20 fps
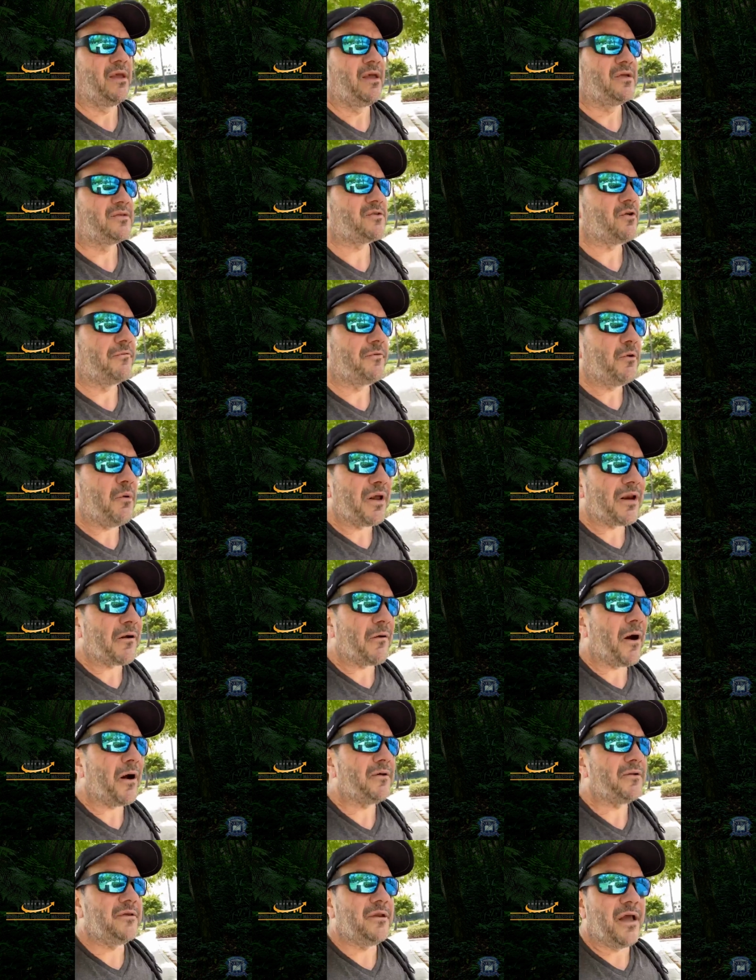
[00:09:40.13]
So if you want to
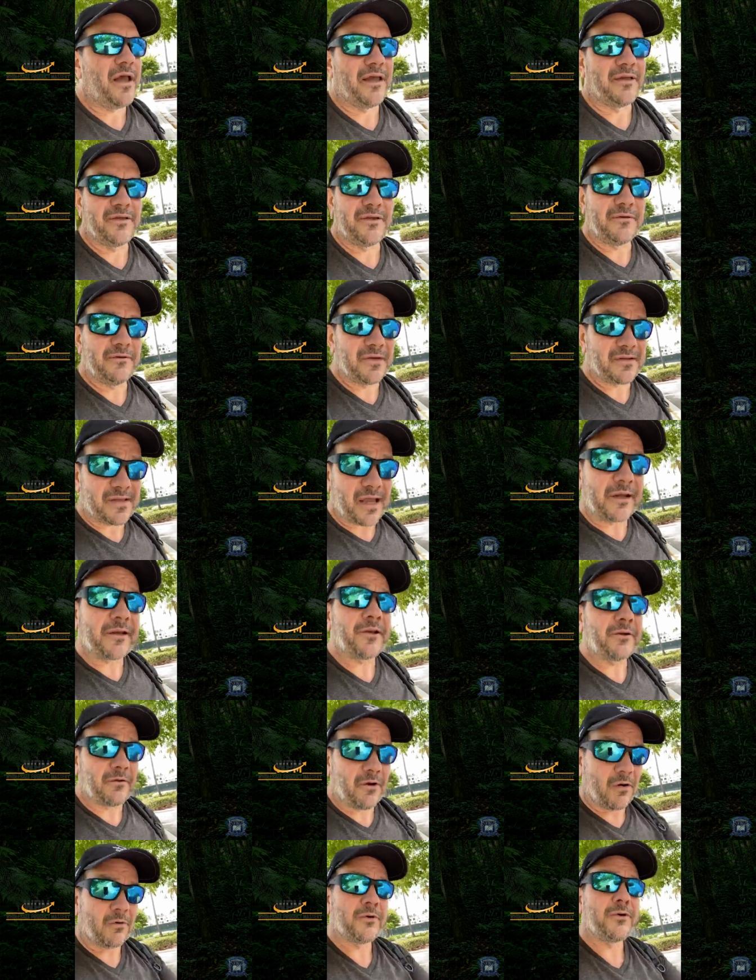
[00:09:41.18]
go out and do this on
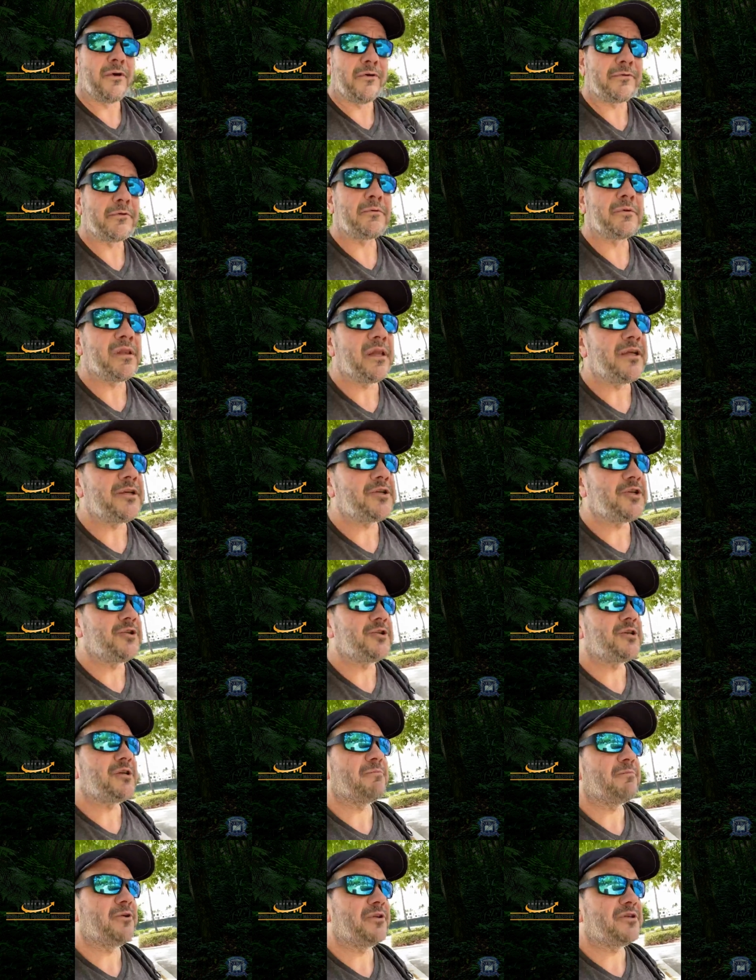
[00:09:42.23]
your own, you have a
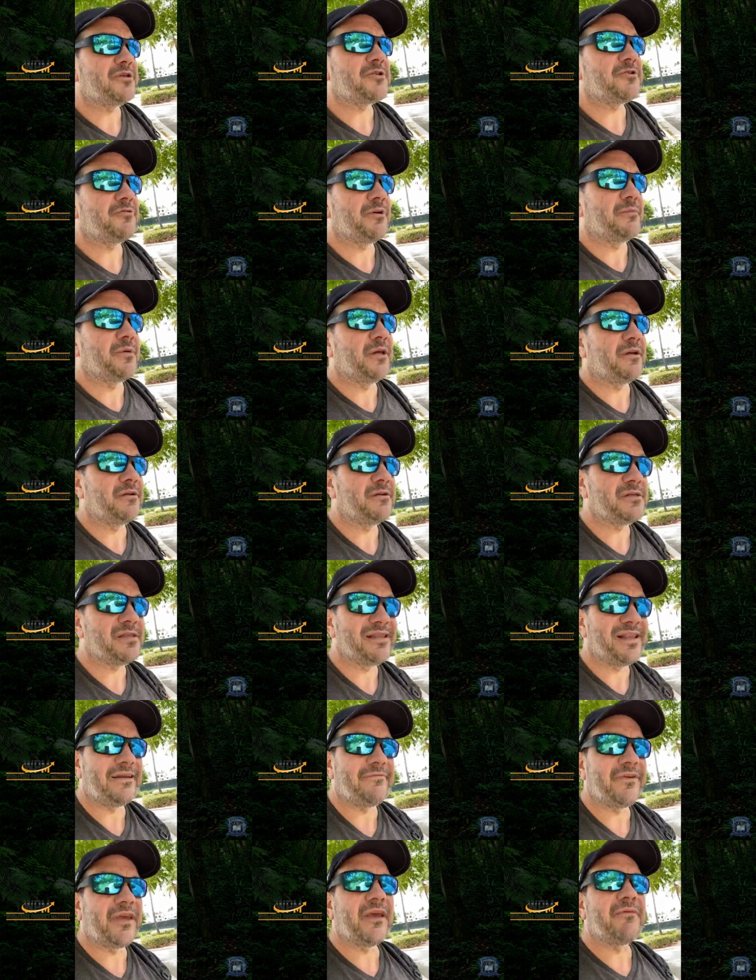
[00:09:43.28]
relationship with distributors,
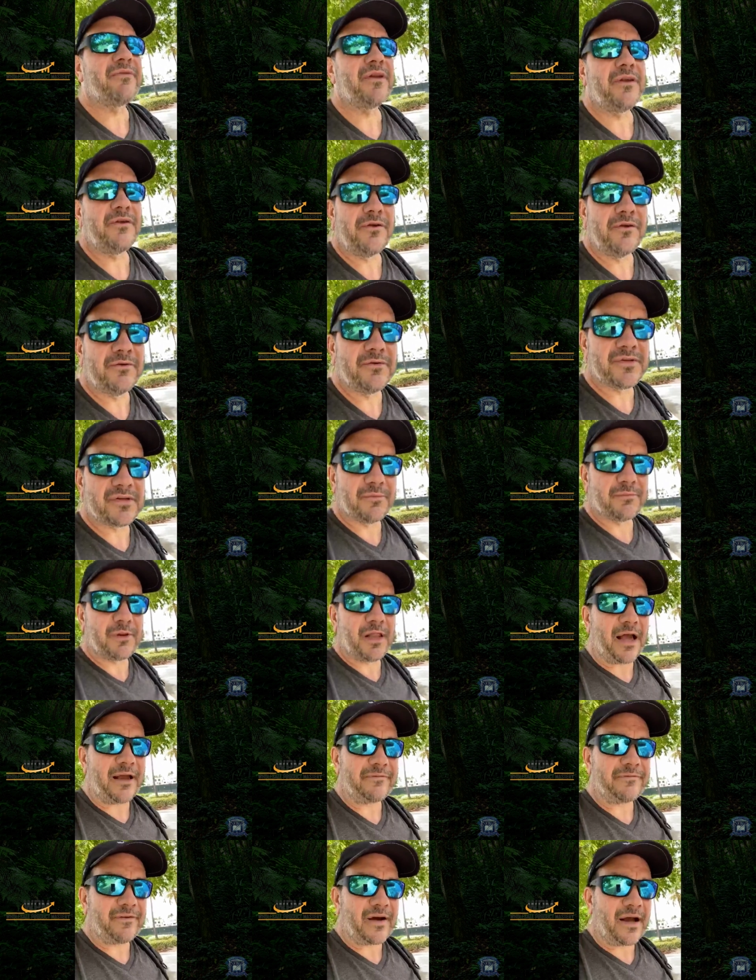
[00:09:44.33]
they've given you
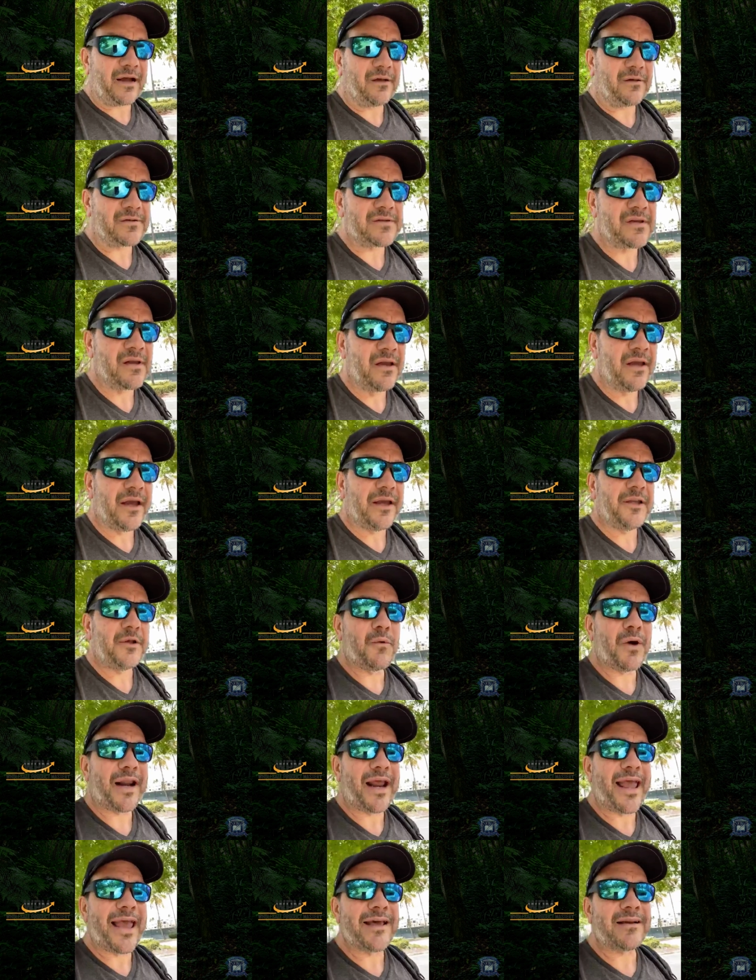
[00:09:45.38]
supply files, and you
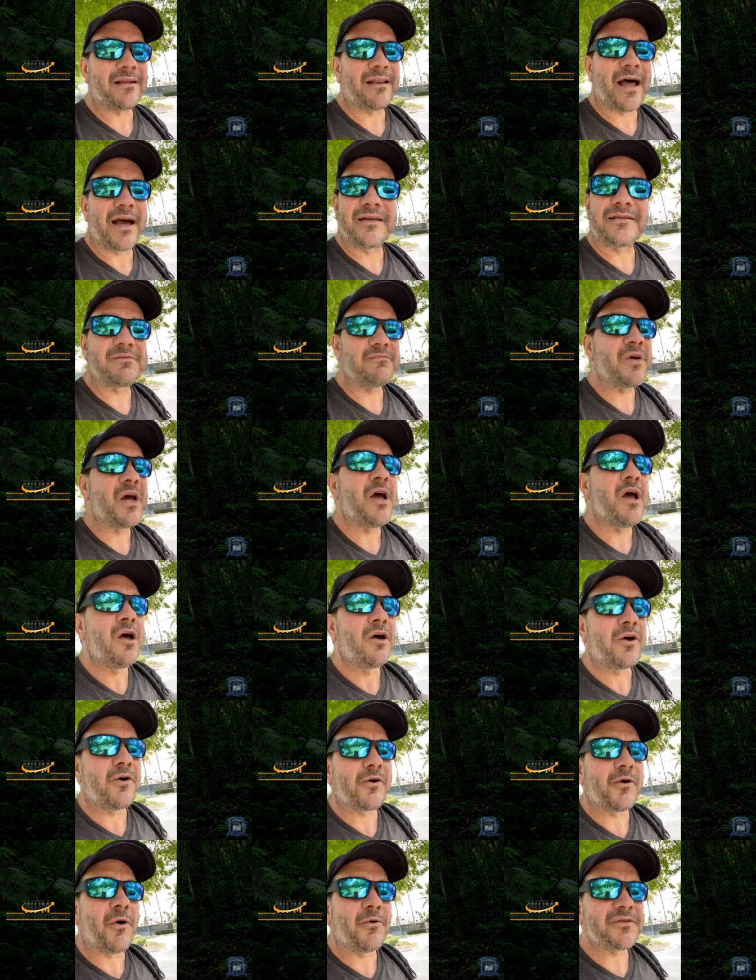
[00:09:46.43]
want to analyze them,
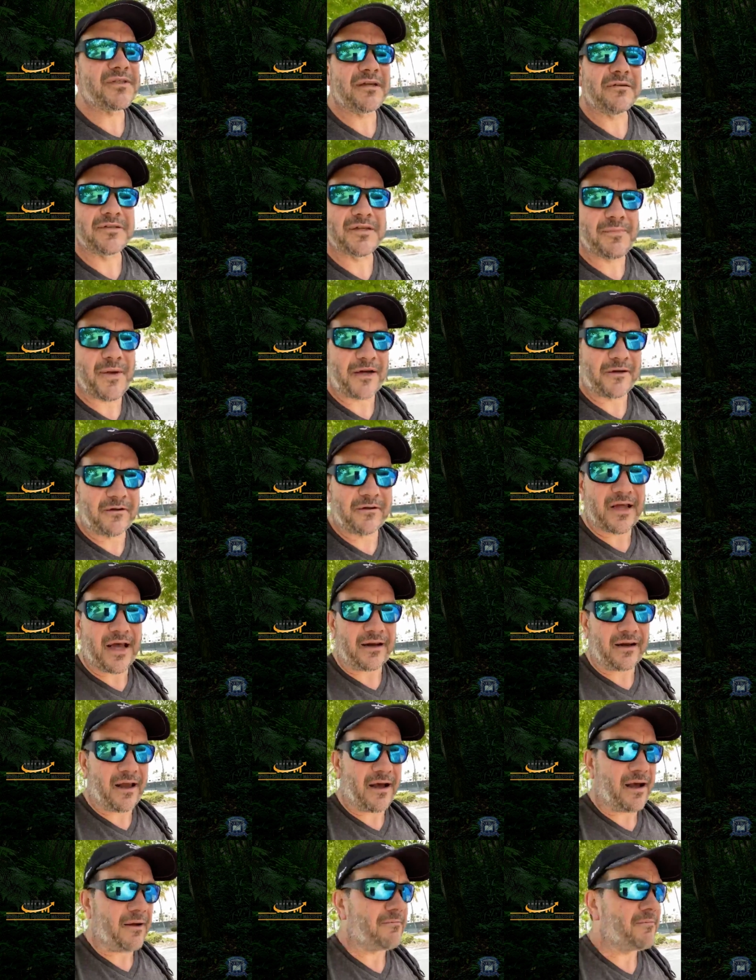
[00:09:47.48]
go to
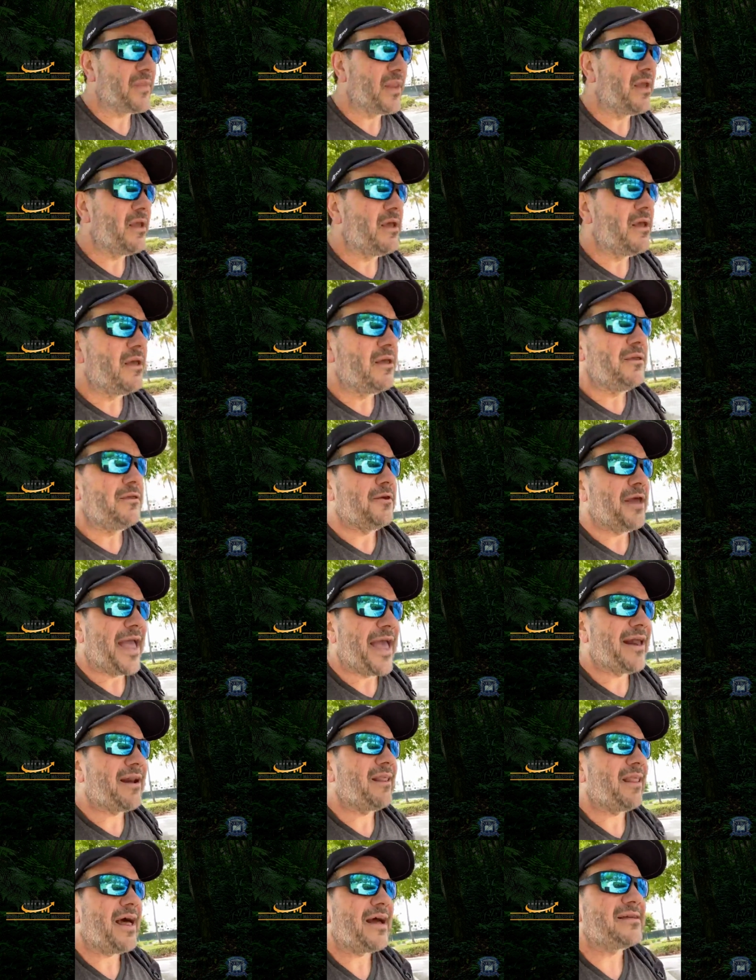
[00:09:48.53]
wholesaleinspector.com. You
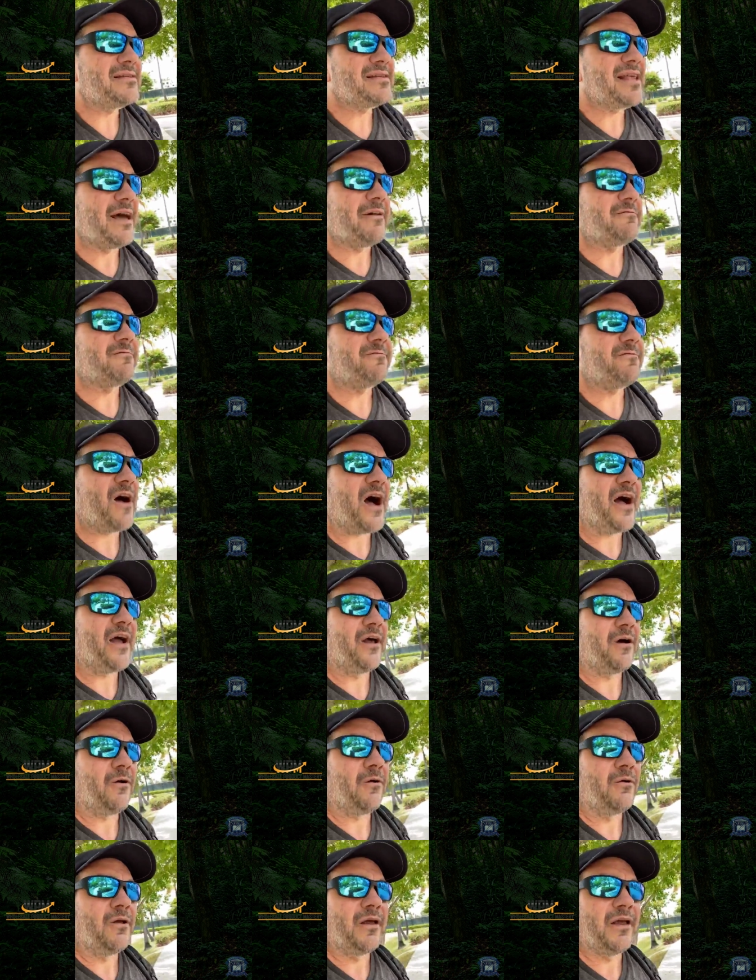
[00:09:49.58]
analyze that
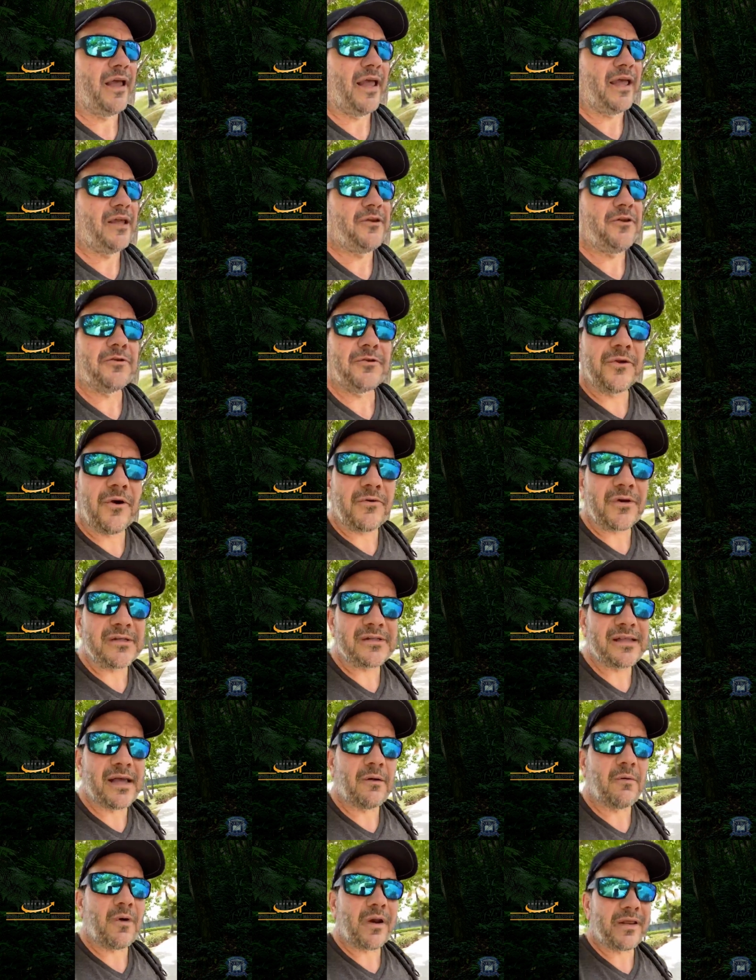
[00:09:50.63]
file, and you'll notice
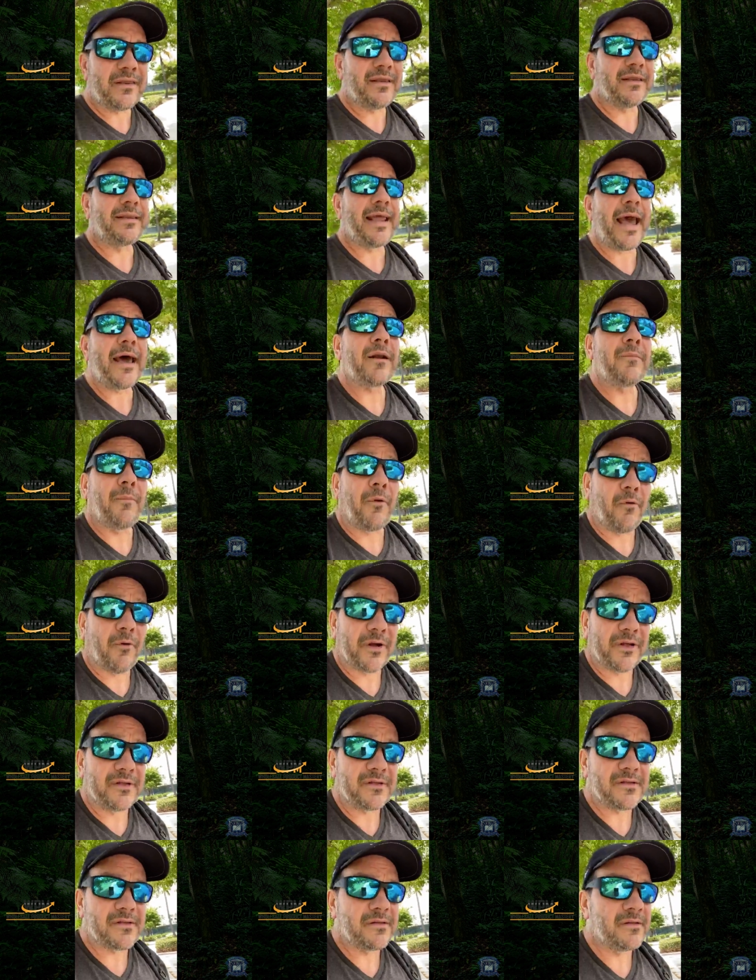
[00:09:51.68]
that one of the data
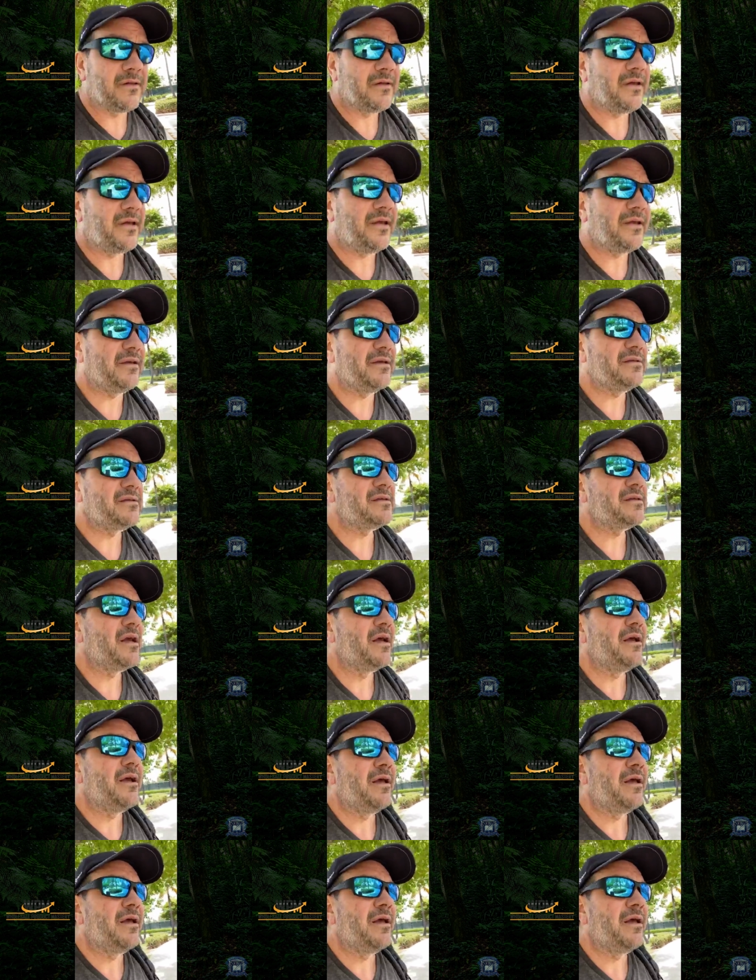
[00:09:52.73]
points is